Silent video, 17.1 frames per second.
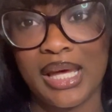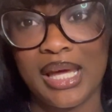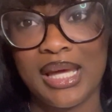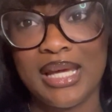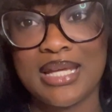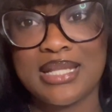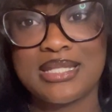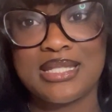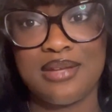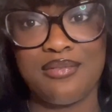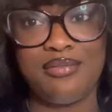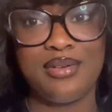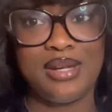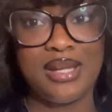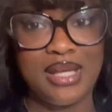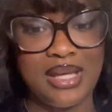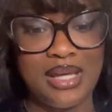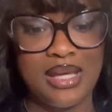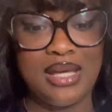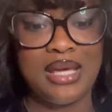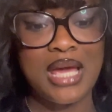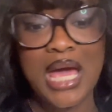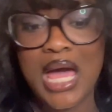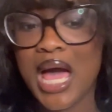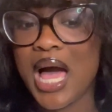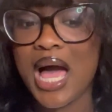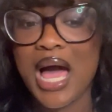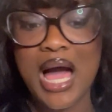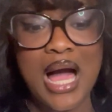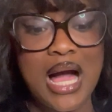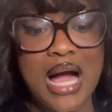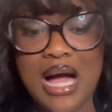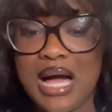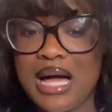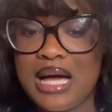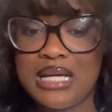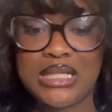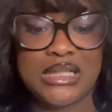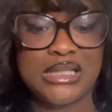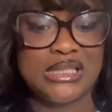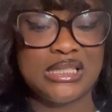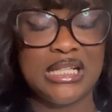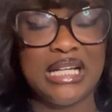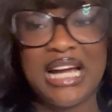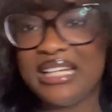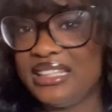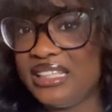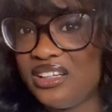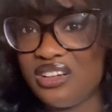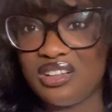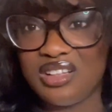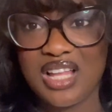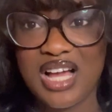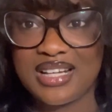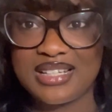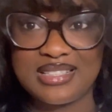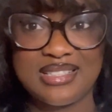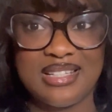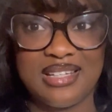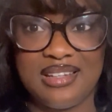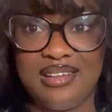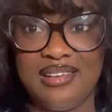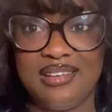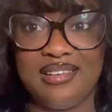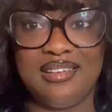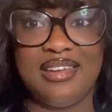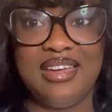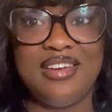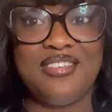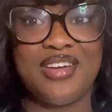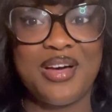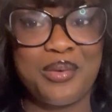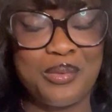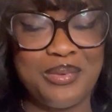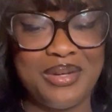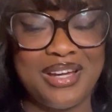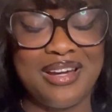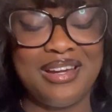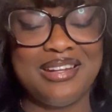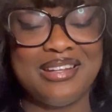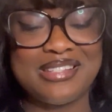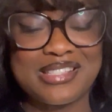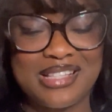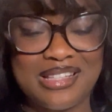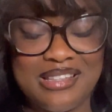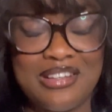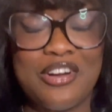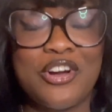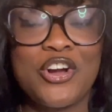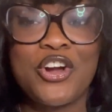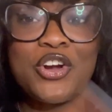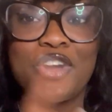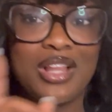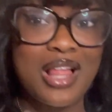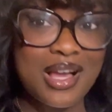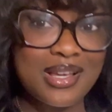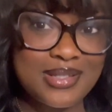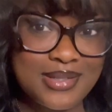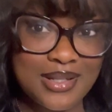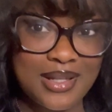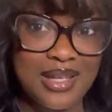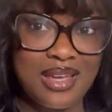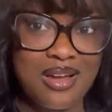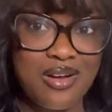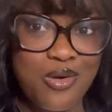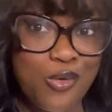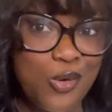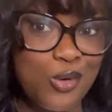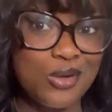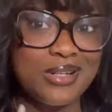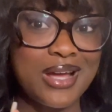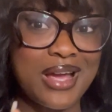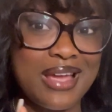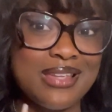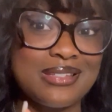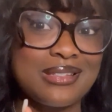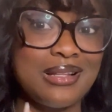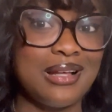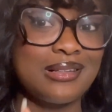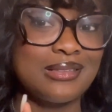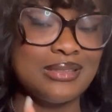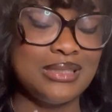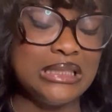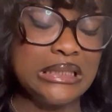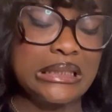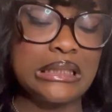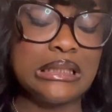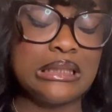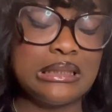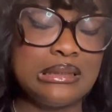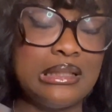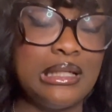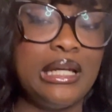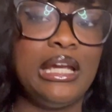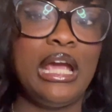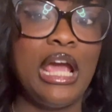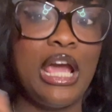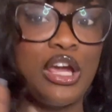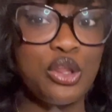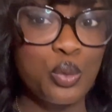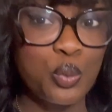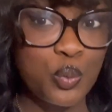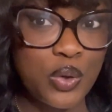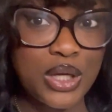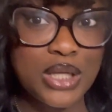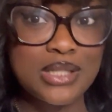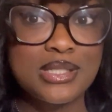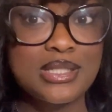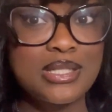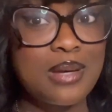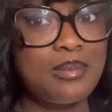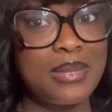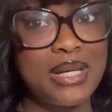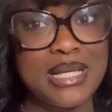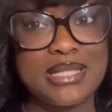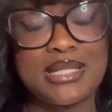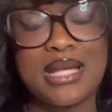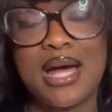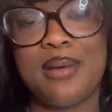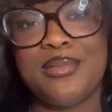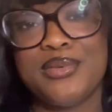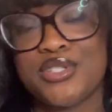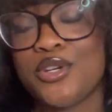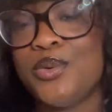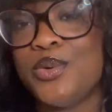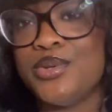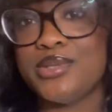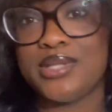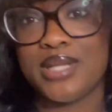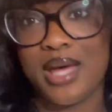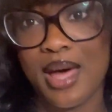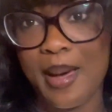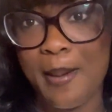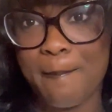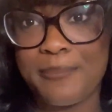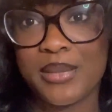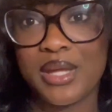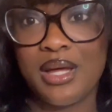And Tiffany, I think her clock is ticking. If I'm gonna be honest, her clock is ticking or Nia's clock is ticking. Either one, somebody's time is almost up.